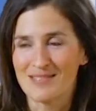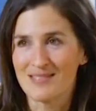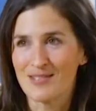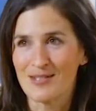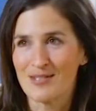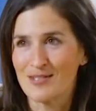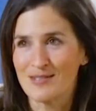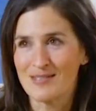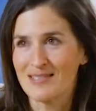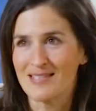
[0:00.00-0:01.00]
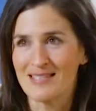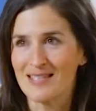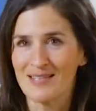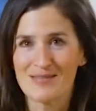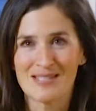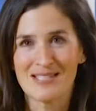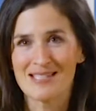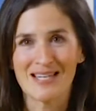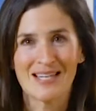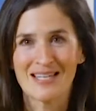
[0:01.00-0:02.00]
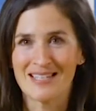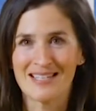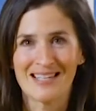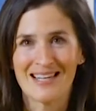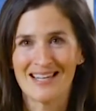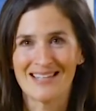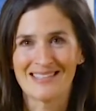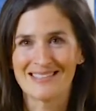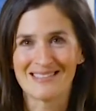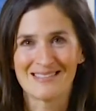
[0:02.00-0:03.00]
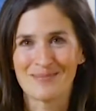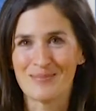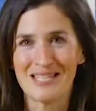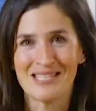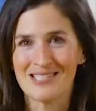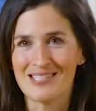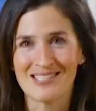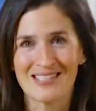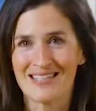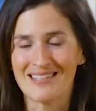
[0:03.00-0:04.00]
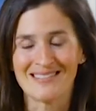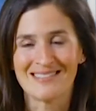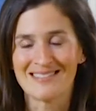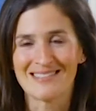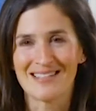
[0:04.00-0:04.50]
girl that loves the sun and the beach and